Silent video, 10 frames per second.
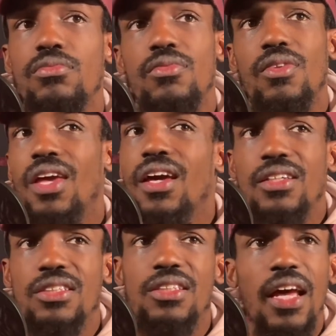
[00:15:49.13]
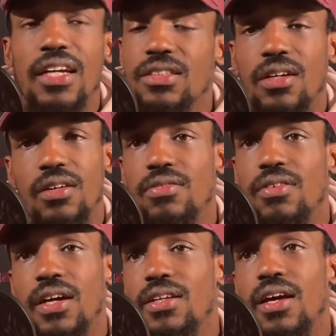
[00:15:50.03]
Yeah, just that stuff.
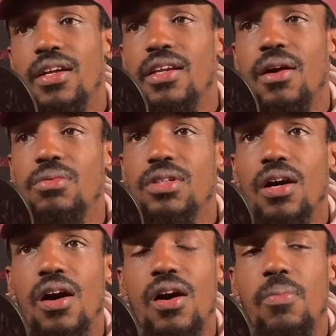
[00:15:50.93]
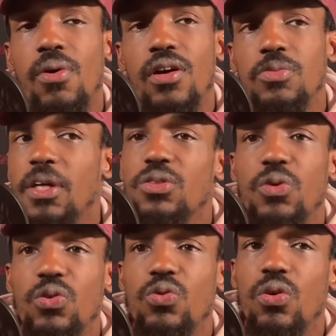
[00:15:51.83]
Like that was the hard part, especially when
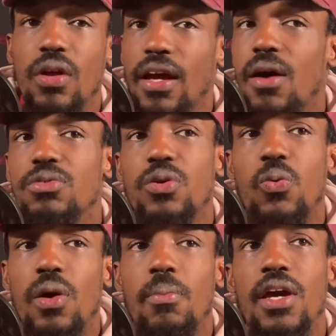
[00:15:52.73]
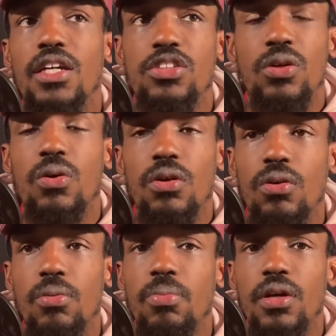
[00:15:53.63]
you doing like I was a one man show a
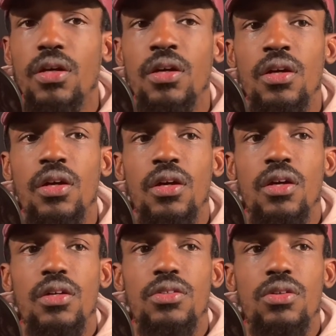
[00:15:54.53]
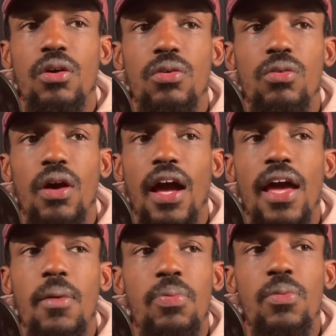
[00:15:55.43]
little bit. So, you know, I
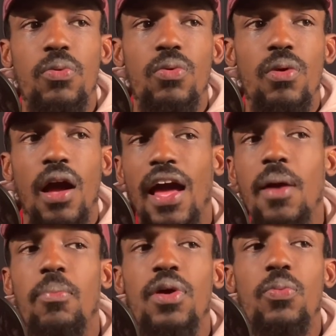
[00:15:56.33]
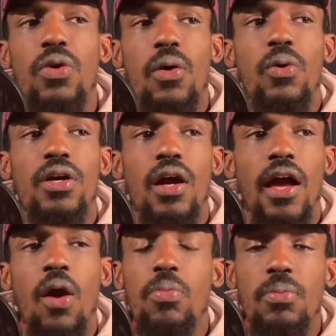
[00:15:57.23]
had people that were
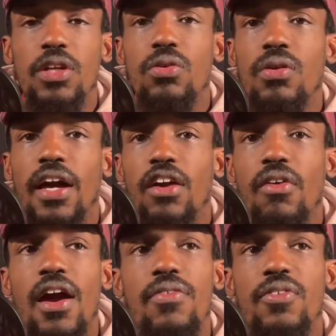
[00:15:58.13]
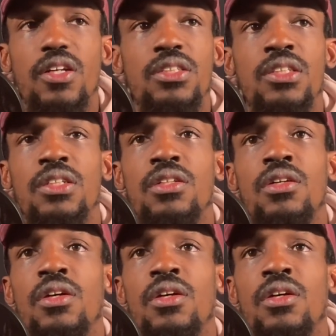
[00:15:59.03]
helping me do like graphics and